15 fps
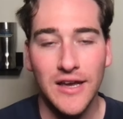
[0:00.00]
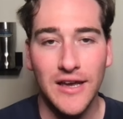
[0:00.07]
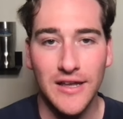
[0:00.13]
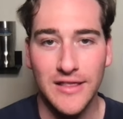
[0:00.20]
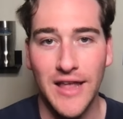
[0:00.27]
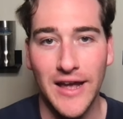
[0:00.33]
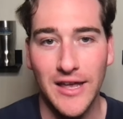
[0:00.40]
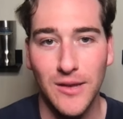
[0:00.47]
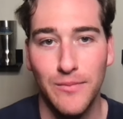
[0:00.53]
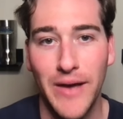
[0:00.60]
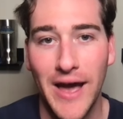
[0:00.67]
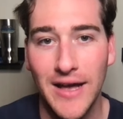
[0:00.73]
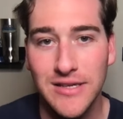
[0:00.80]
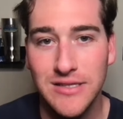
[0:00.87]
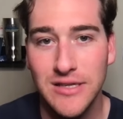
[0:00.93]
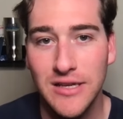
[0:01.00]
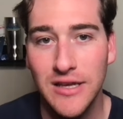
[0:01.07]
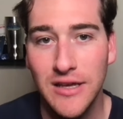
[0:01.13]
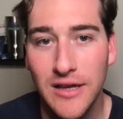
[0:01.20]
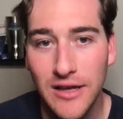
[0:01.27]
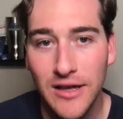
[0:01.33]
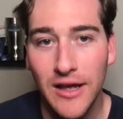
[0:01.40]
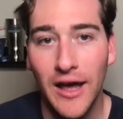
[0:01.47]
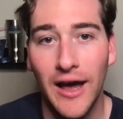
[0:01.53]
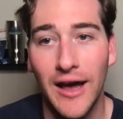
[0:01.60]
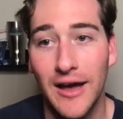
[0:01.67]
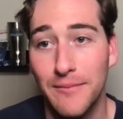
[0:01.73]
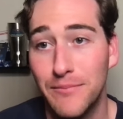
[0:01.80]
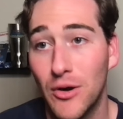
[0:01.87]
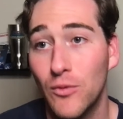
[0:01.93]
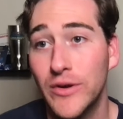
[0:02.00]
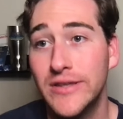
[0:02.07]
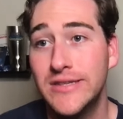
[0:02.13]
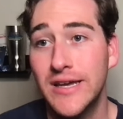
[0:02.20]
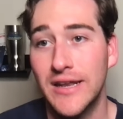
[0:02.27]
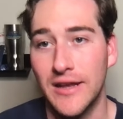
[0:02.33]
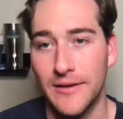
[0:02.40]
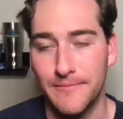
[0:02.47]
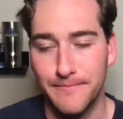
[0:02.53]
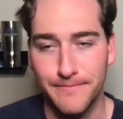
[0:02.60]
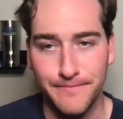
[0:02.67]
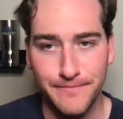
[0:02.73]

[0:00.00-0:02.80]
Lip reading: in that capacity, but we didn't.